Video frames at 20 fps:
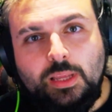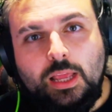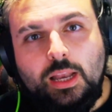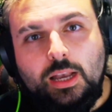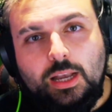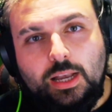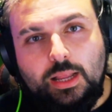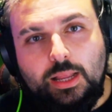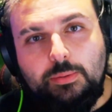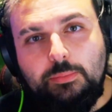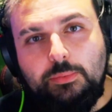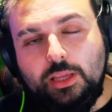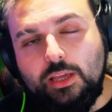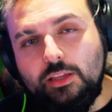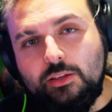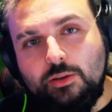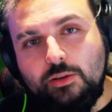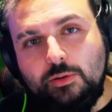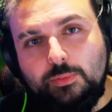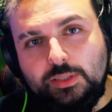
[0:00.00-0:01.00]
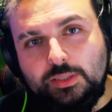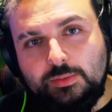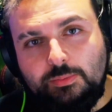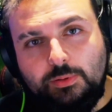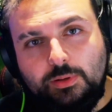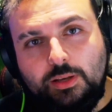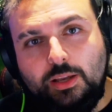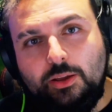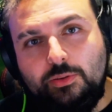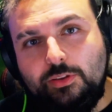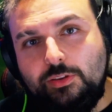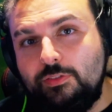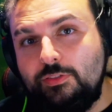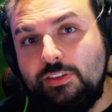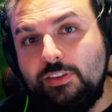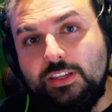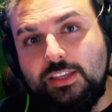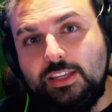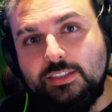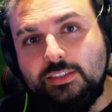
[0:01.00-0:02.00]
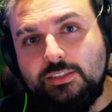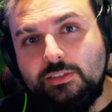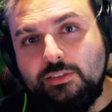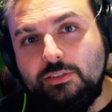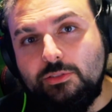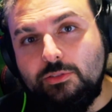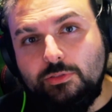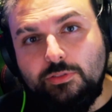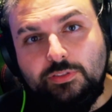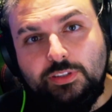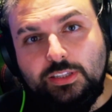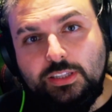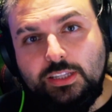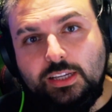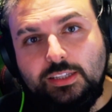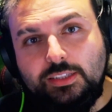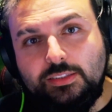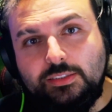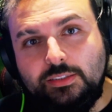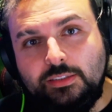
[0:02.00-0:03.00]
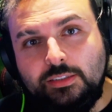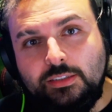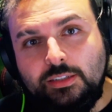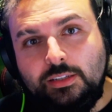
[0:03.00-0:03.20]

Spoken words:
Let me know in the comments below if it doesn't, or if it does.